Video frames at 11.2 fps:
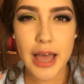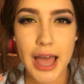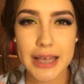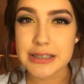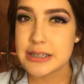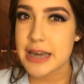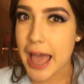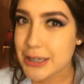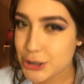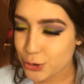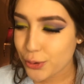as
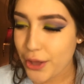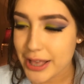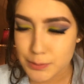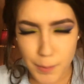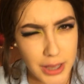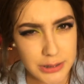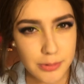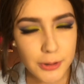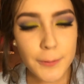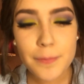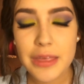natural as
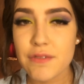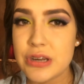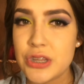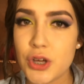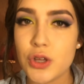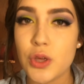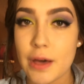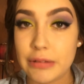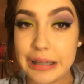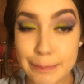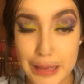possible, even though you
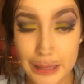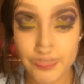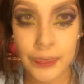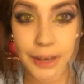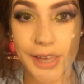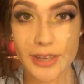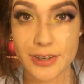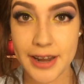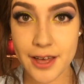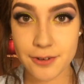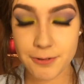have a lot of makeup. Okay,
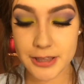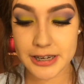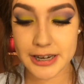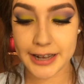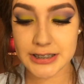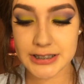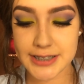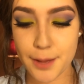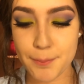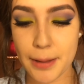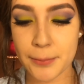now for the next
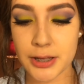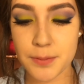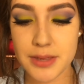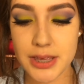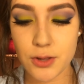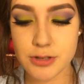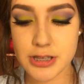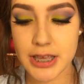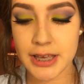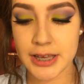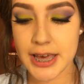step, I'm going to be
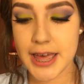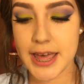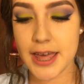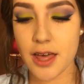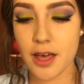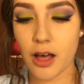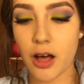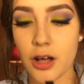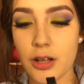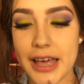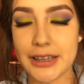using
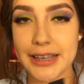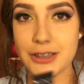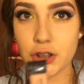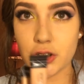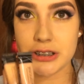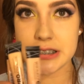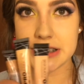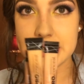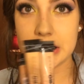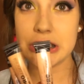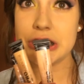all LA Girl
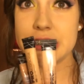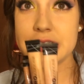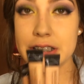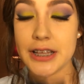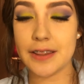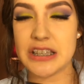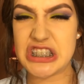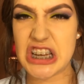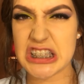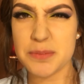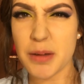concealers. This is
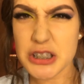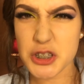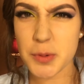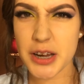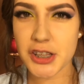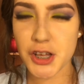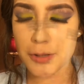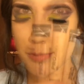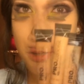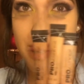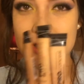not sponsored by them.
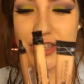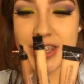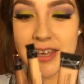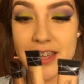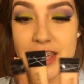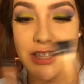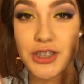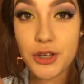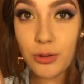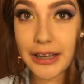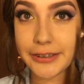I'm going to be using
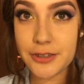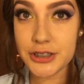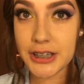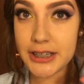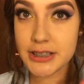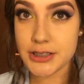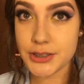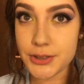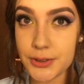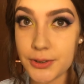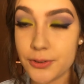two lighter shades
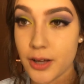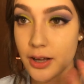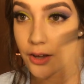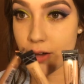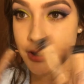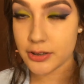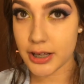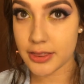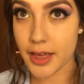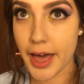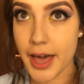to go
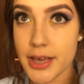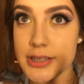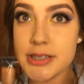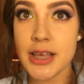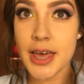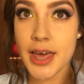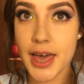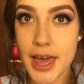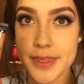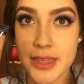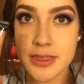underneath the eyes,
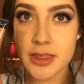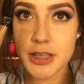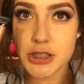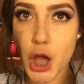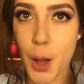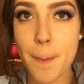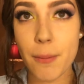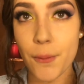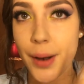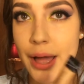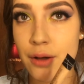and then this
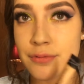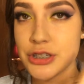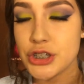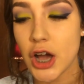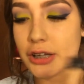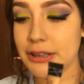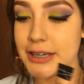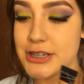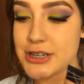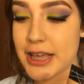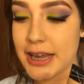brown chocolate
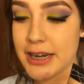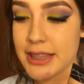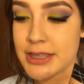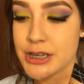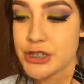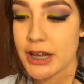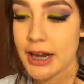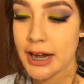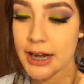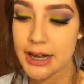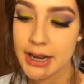shade in the
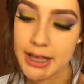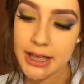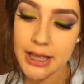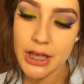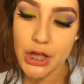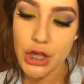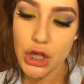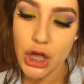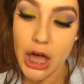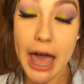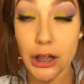shade
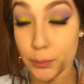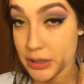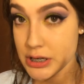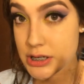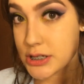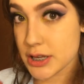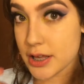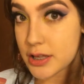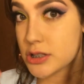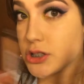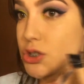Almond
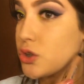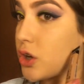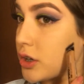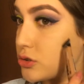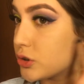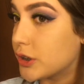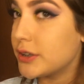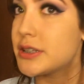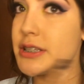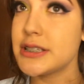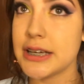to contour.
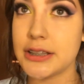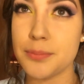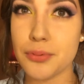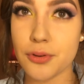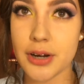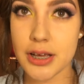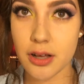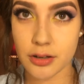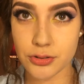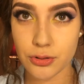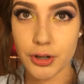This is like the
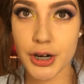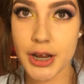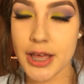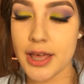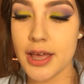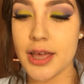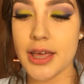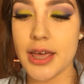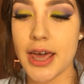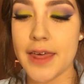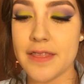pre-contour,
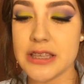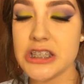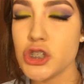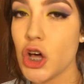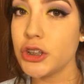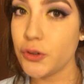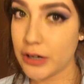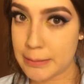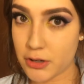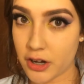and this is called cream